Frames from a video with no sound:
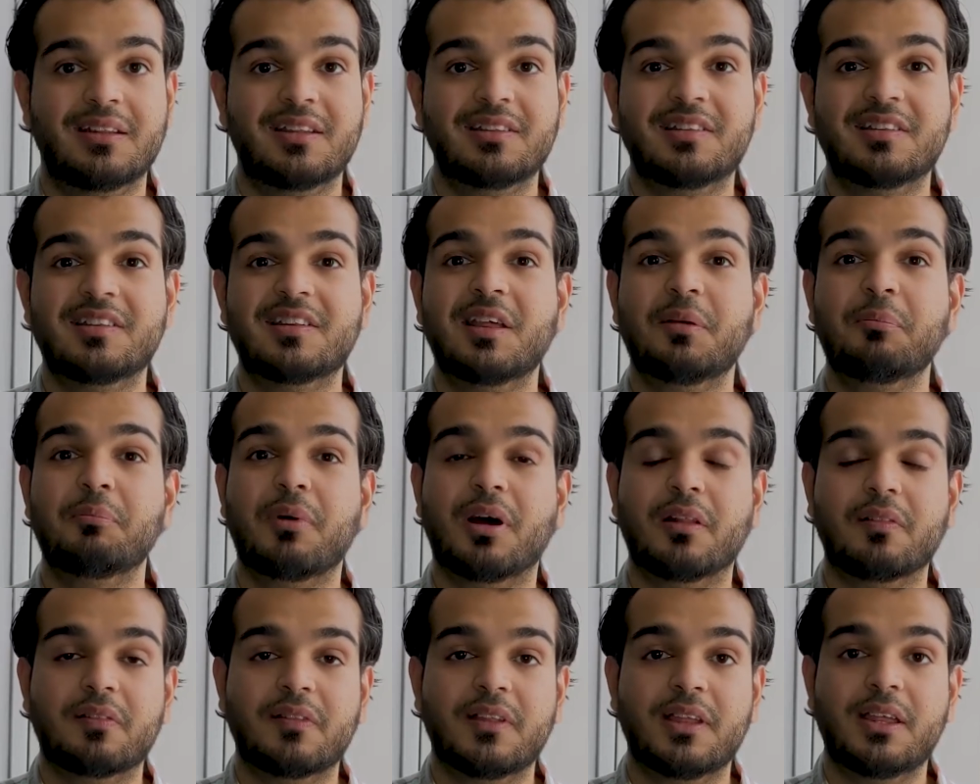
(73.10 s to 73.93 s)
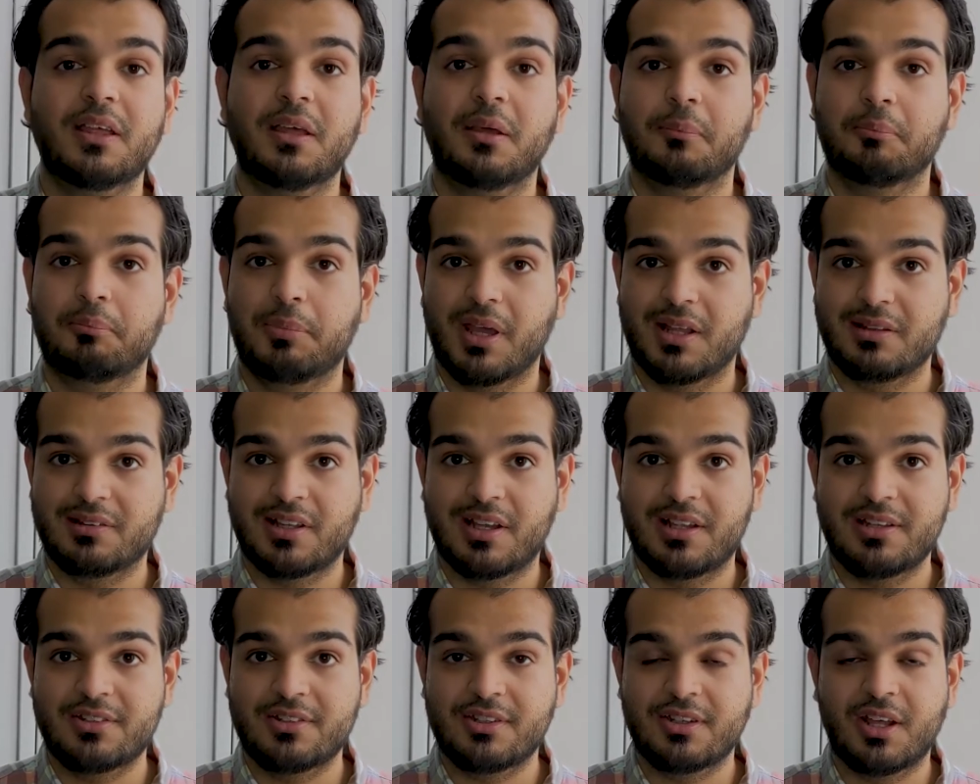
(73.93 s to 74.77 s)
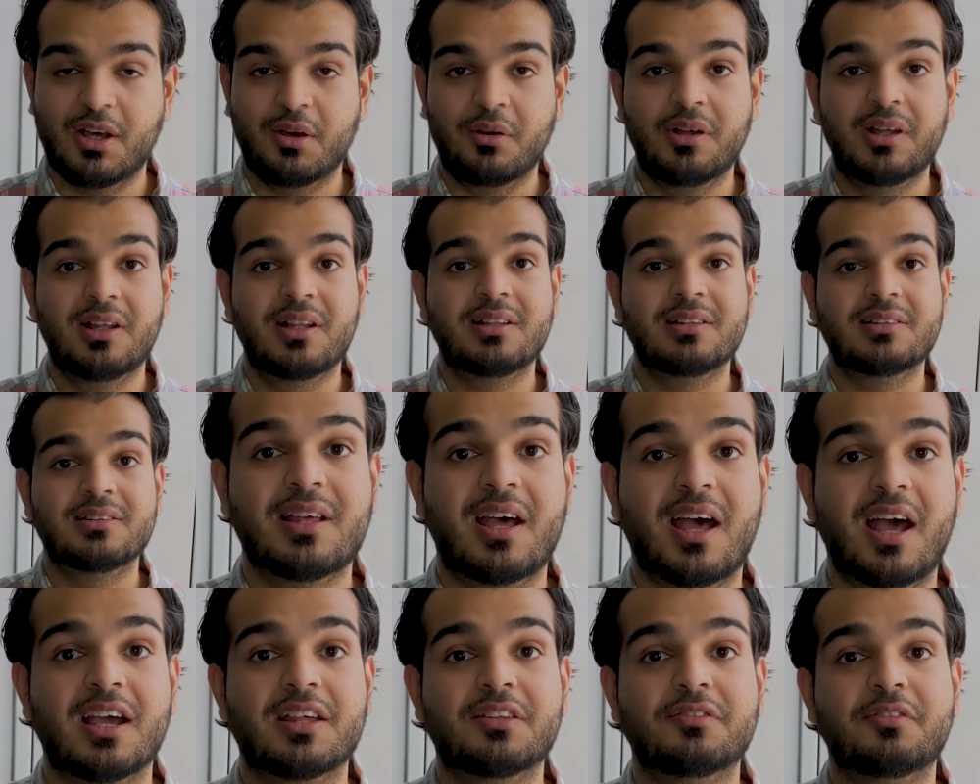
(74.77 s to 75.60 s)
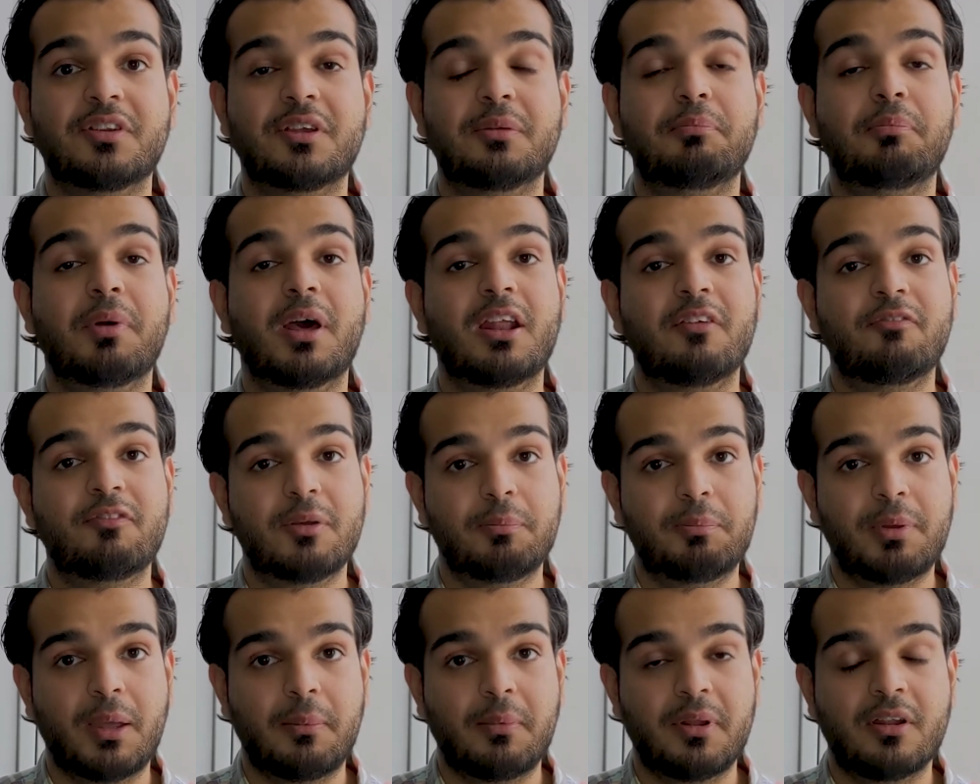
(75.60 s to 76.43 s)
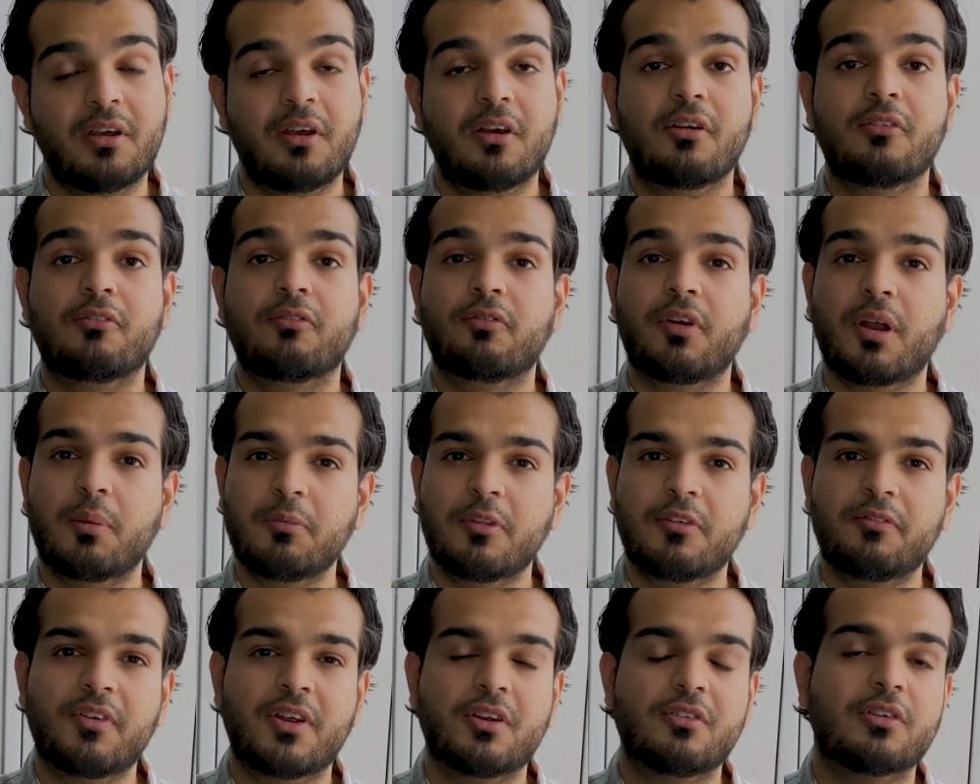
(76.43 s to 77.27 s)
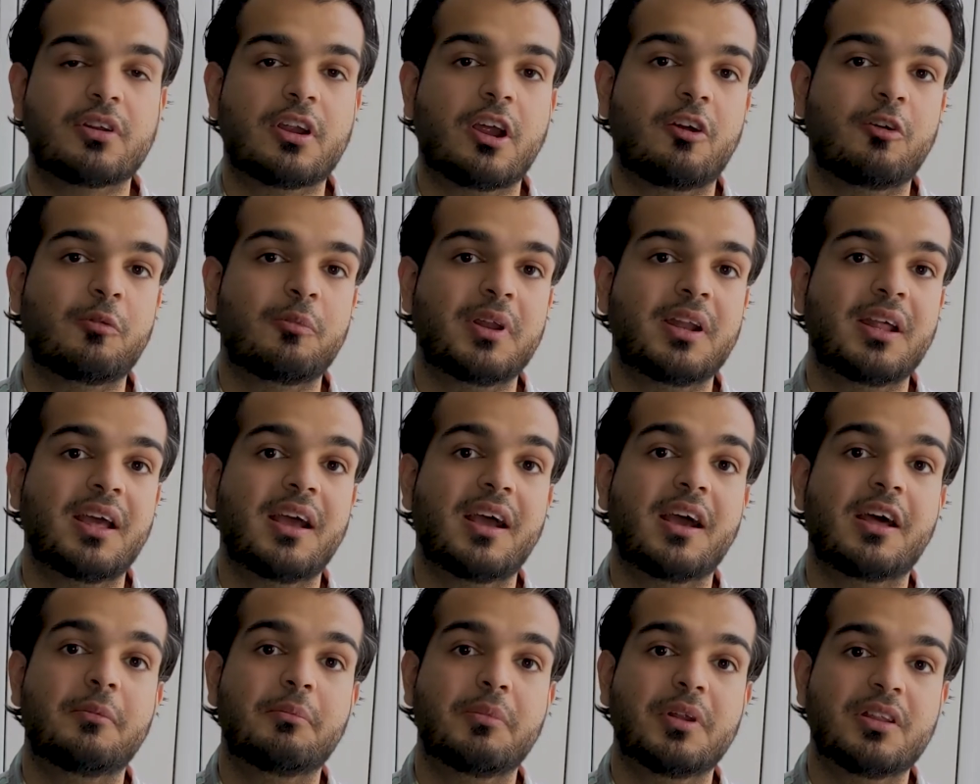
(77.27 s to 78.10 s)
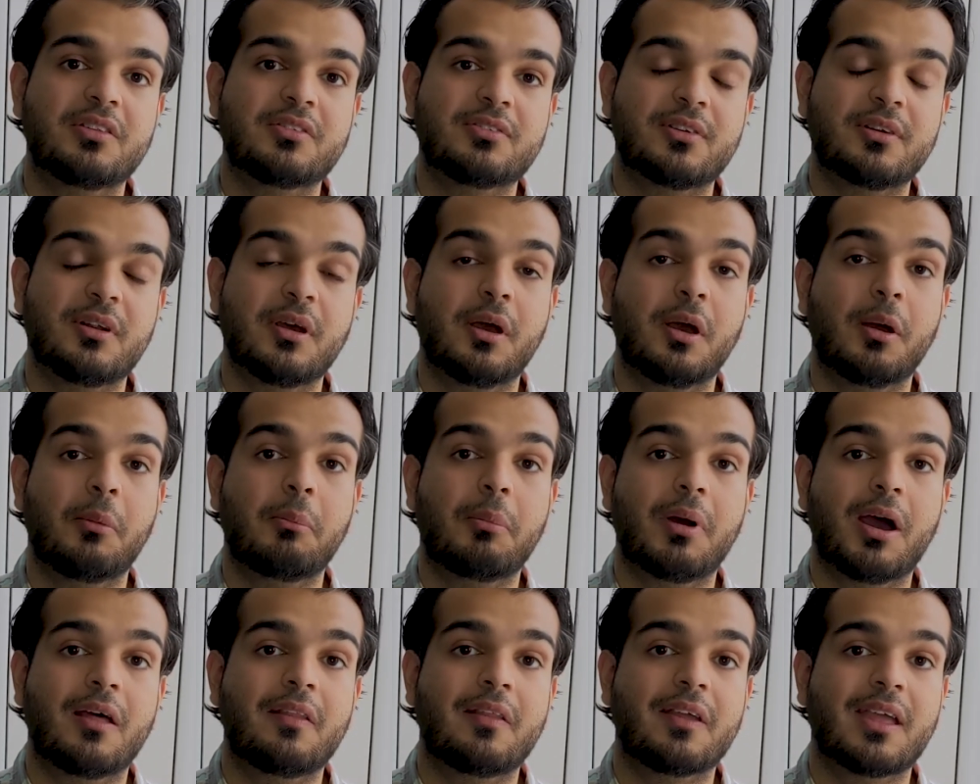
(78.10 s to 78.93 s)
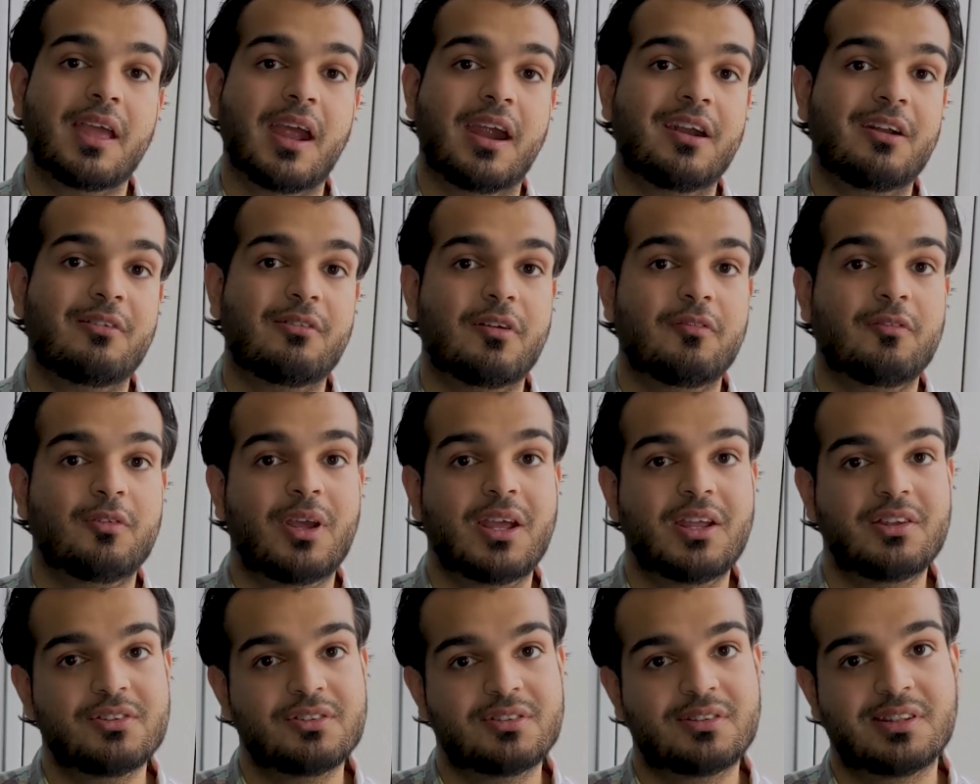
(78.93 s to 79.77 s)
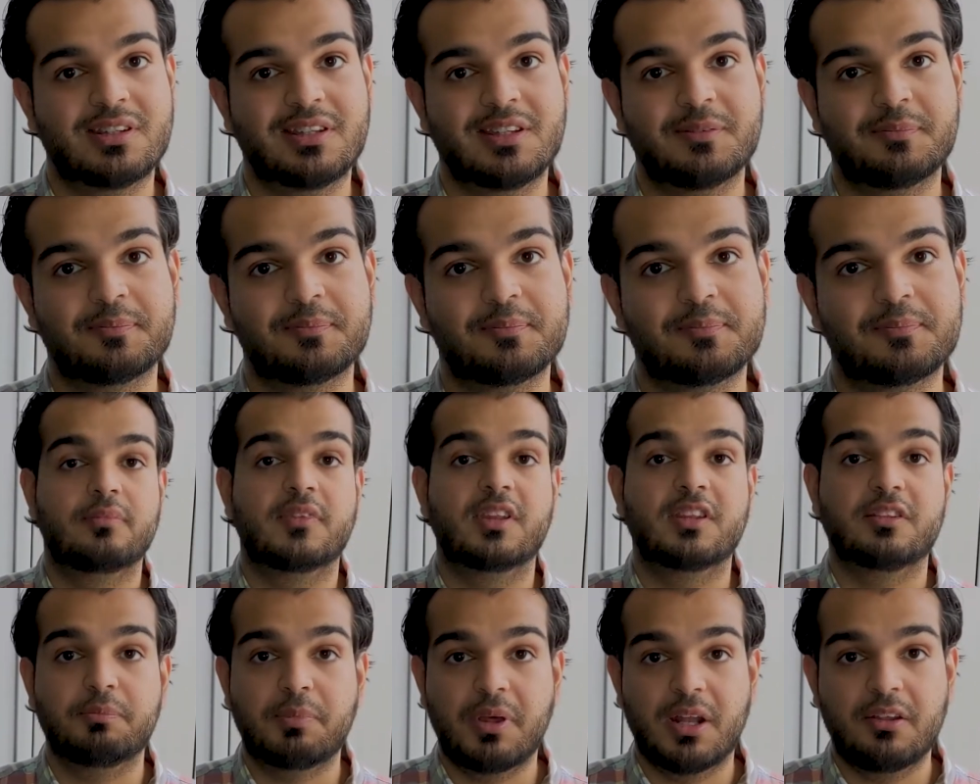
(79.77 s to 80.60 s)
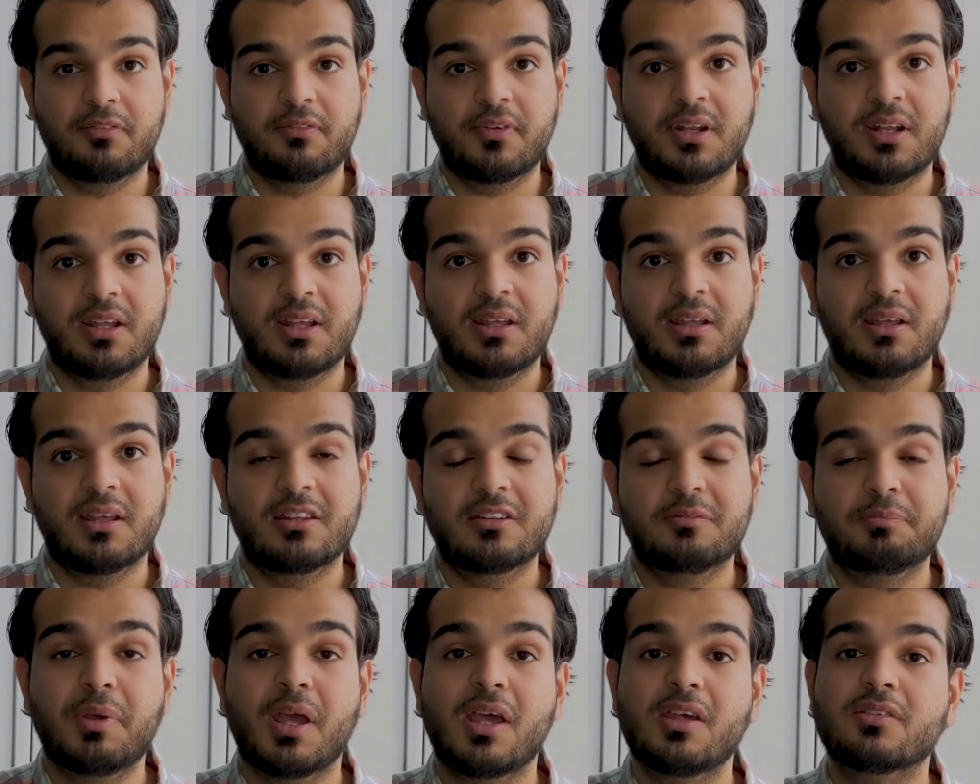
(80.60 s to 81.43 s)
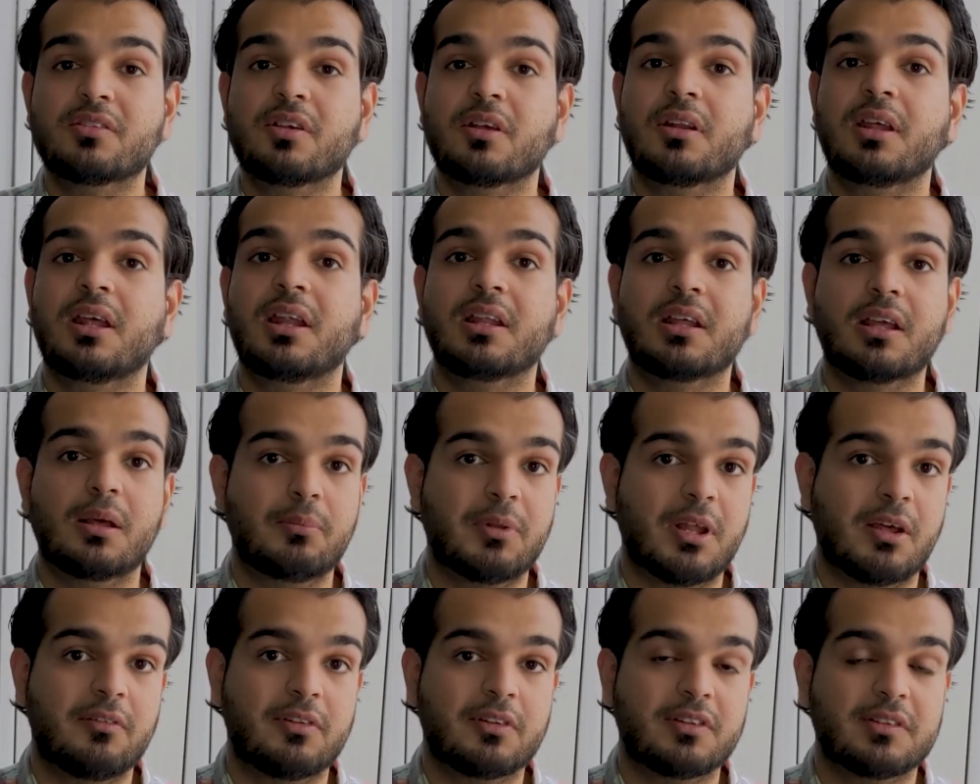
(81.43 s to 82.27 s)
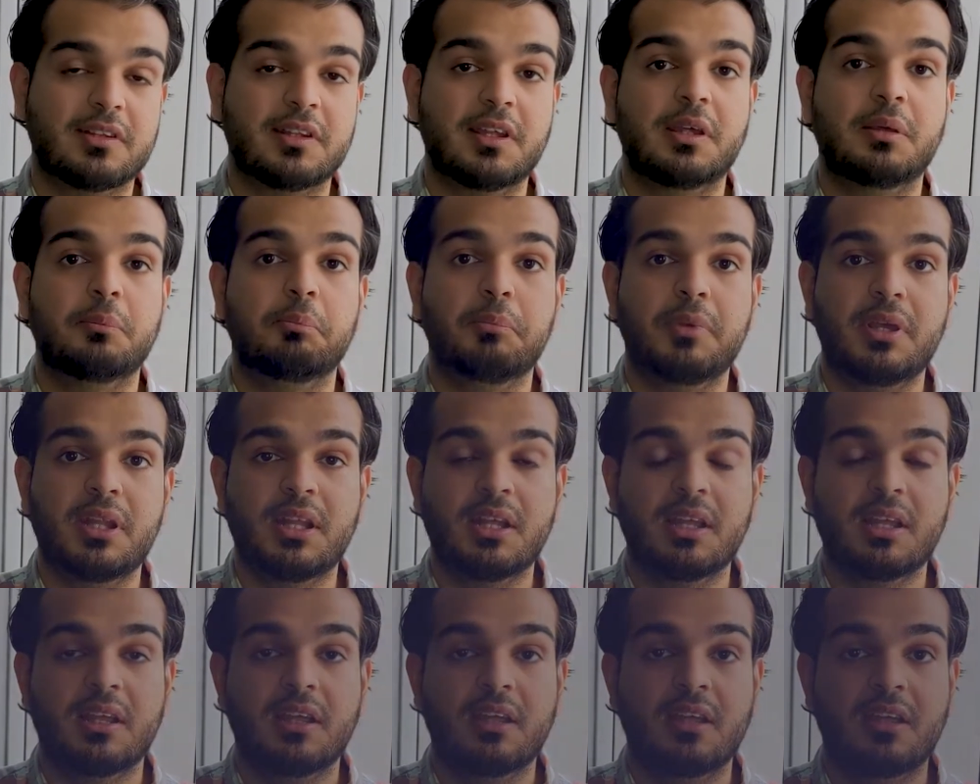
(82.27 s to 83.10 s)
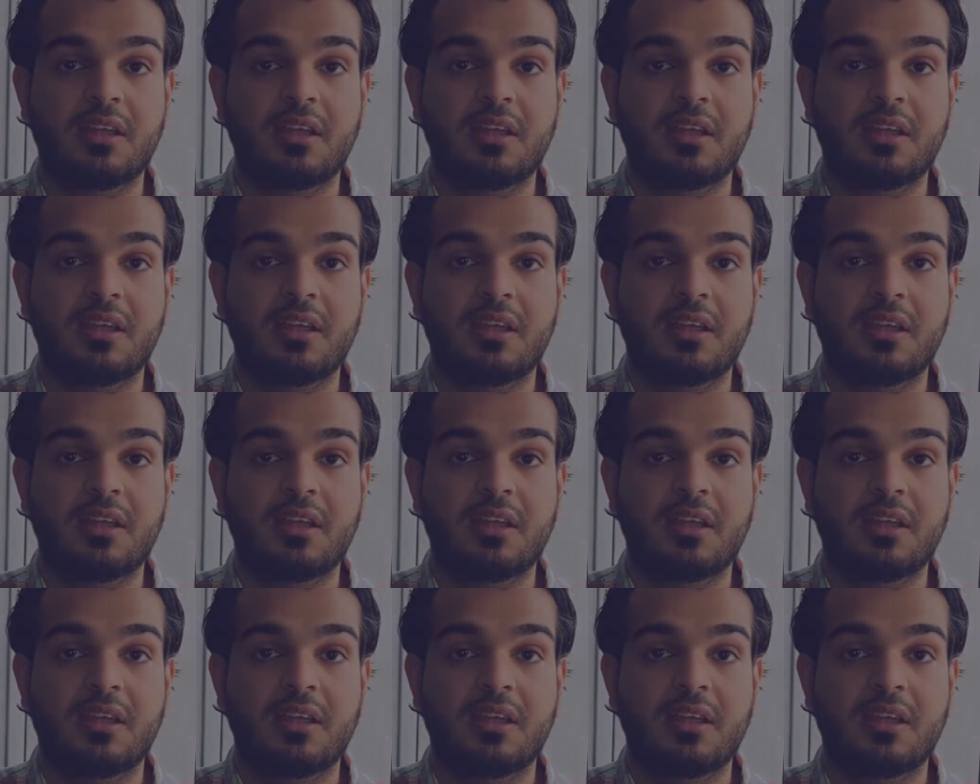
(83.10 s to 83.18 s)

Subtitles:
This is a monthly, pay attention now, tax-free benefit payment from the federal government administered by the Canada Revenue Agency. This benefit is based on income levels, meaning